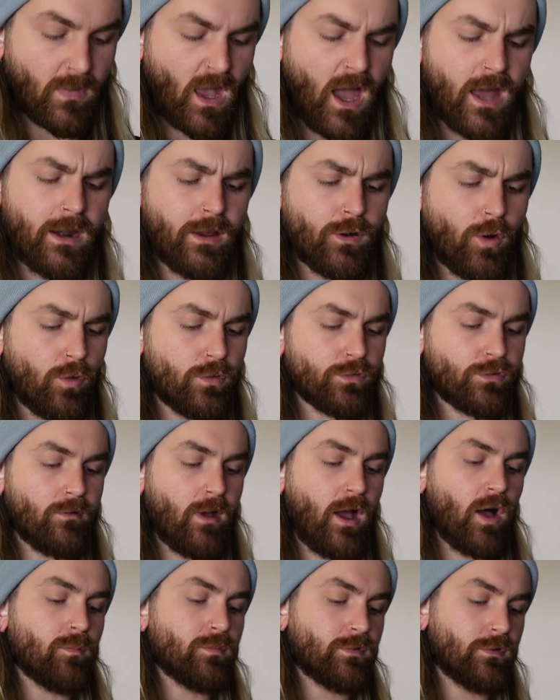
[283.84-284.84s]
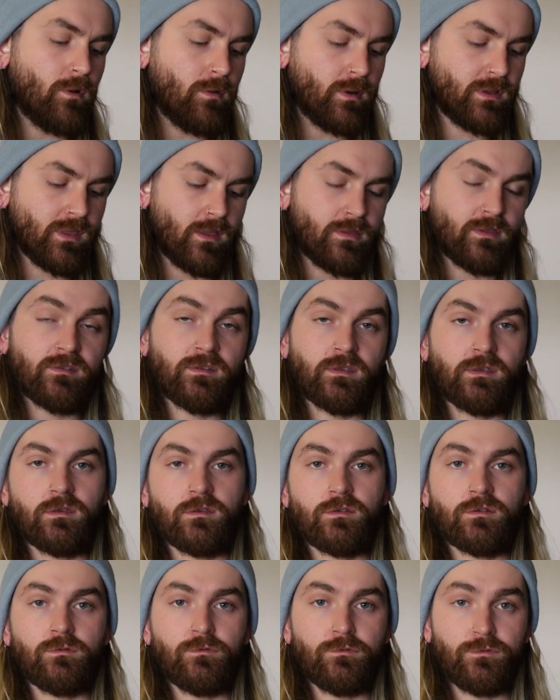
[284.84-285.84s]
And it also helps knowing that this
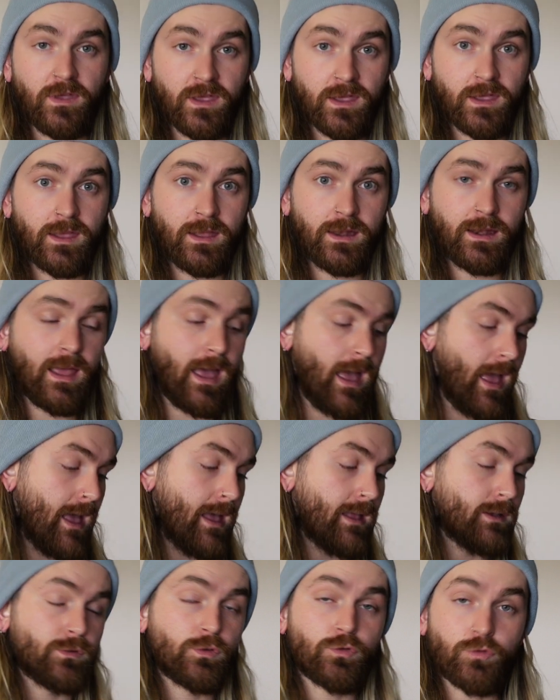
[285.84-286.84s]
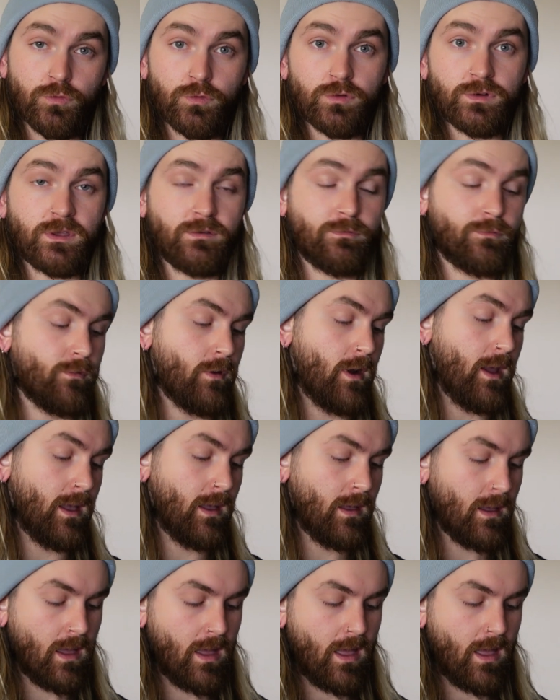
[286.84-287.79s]
is vegan and cruelty-free.